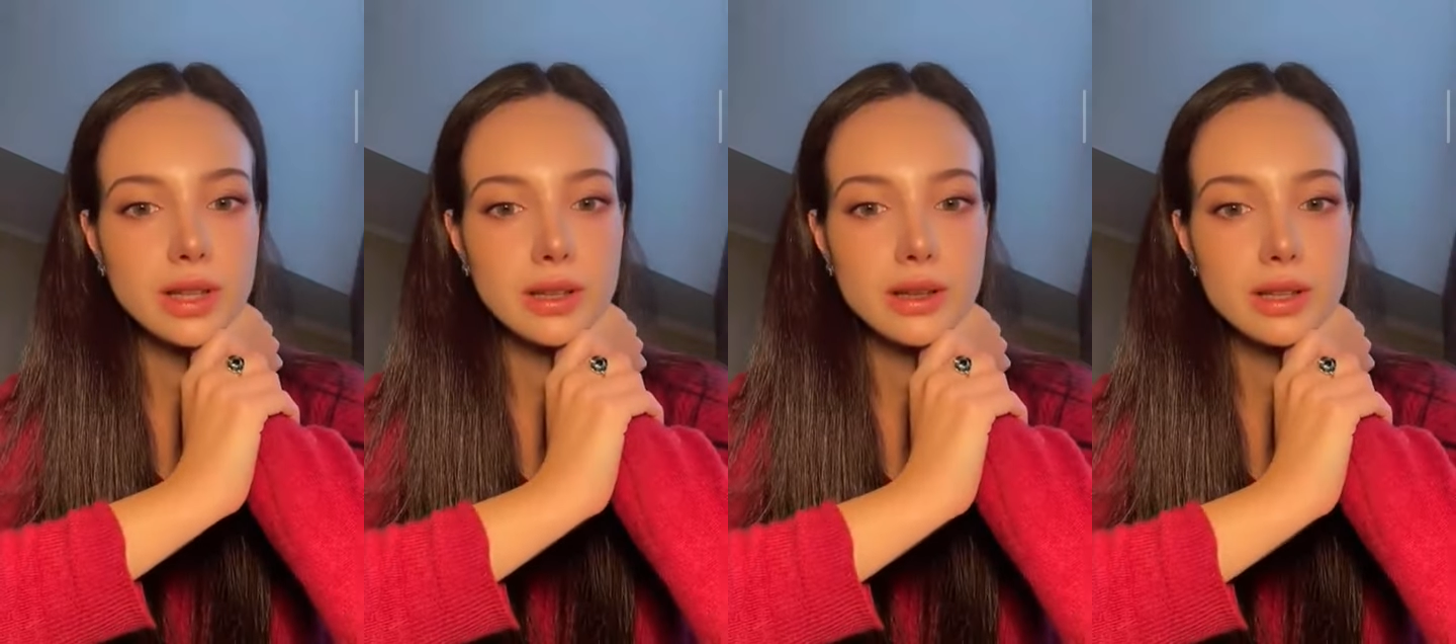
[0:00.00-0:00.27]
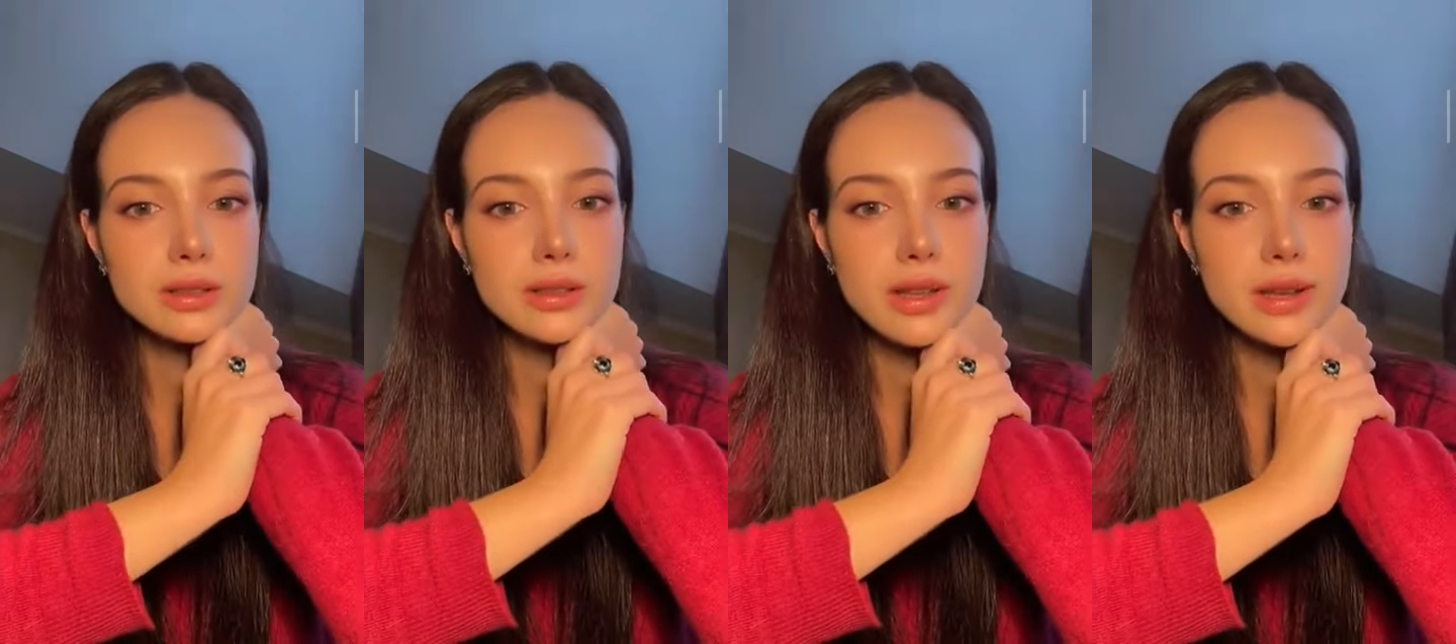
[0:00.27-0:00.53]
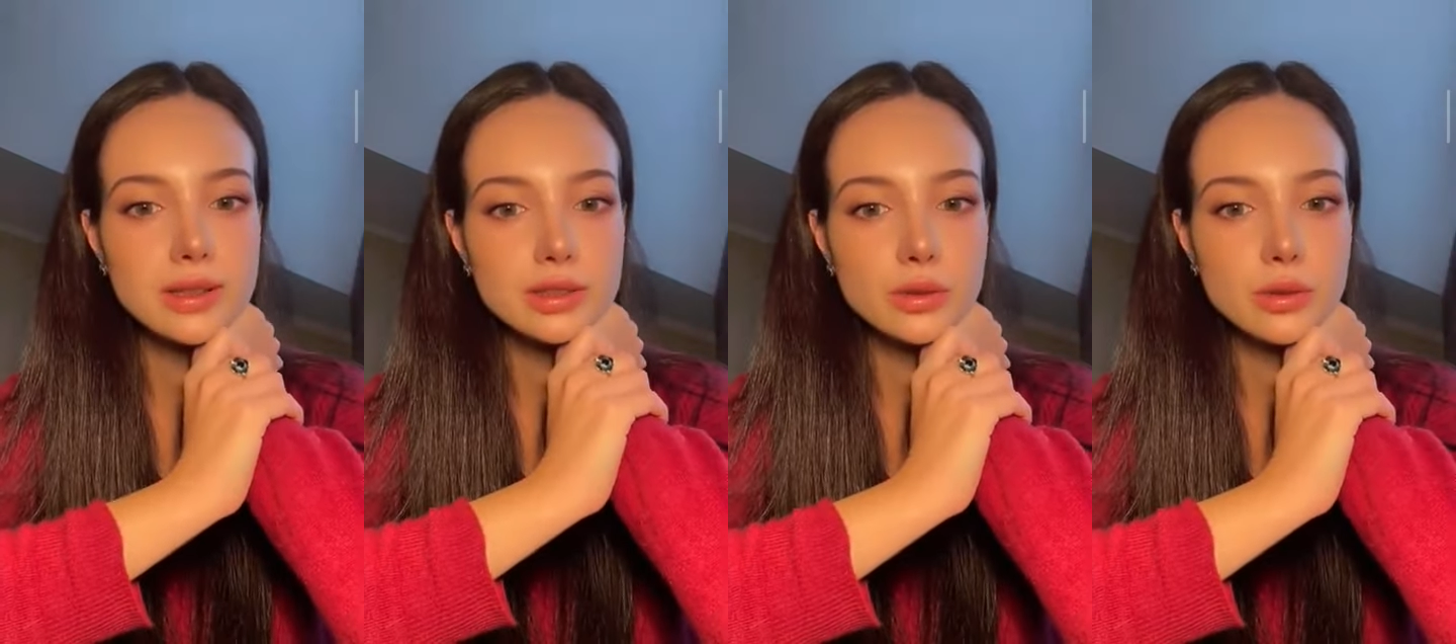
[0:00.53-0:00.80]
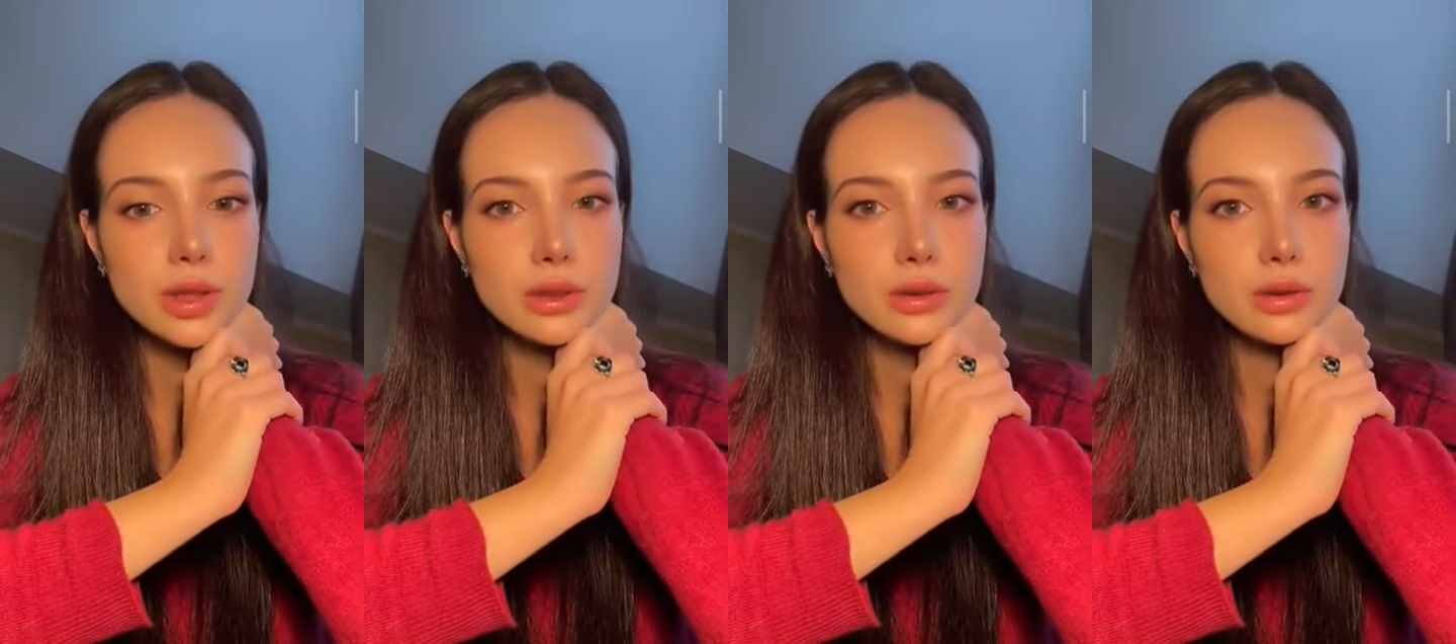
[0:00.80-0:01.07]
Yeah, that's
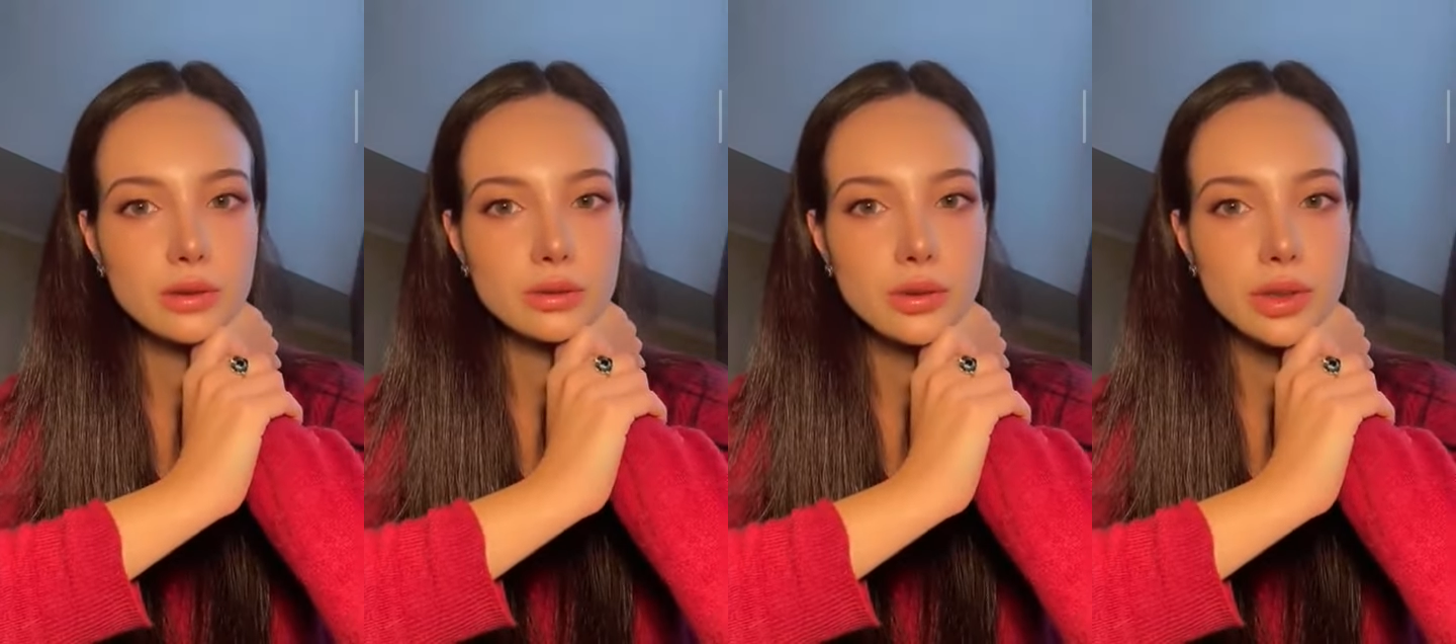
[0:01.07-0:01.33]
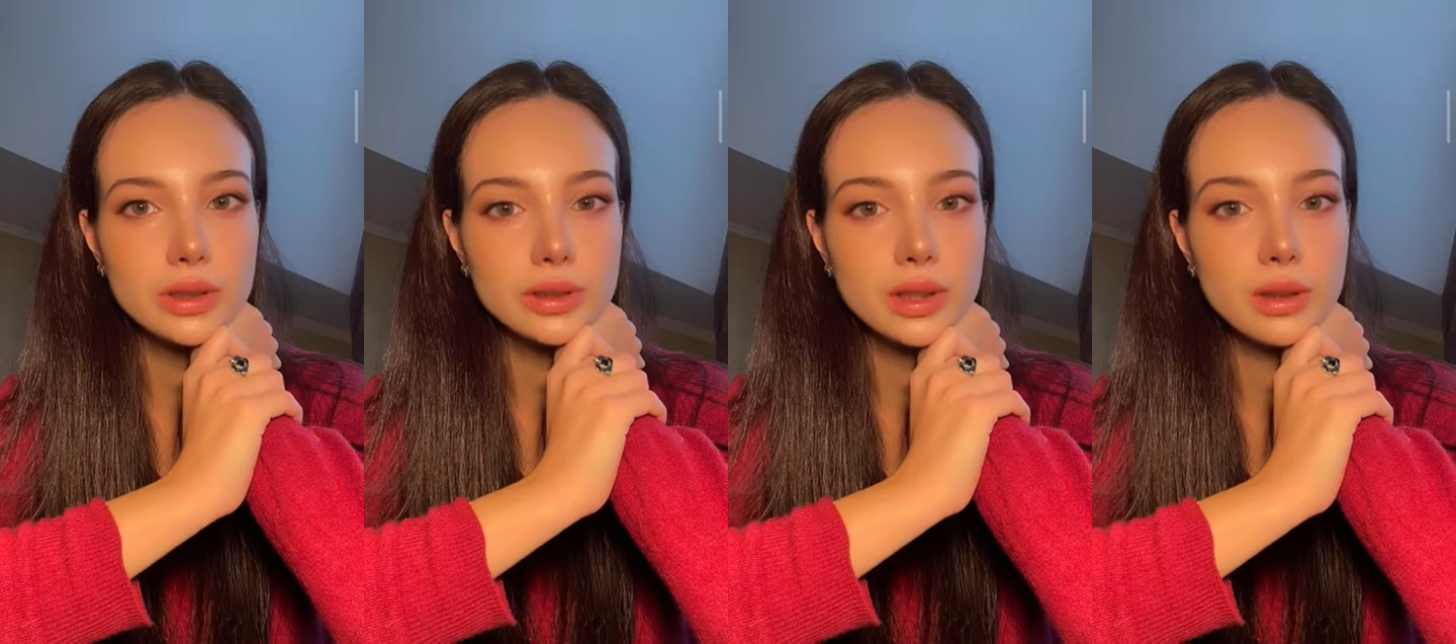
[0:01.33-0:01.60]
quite cold right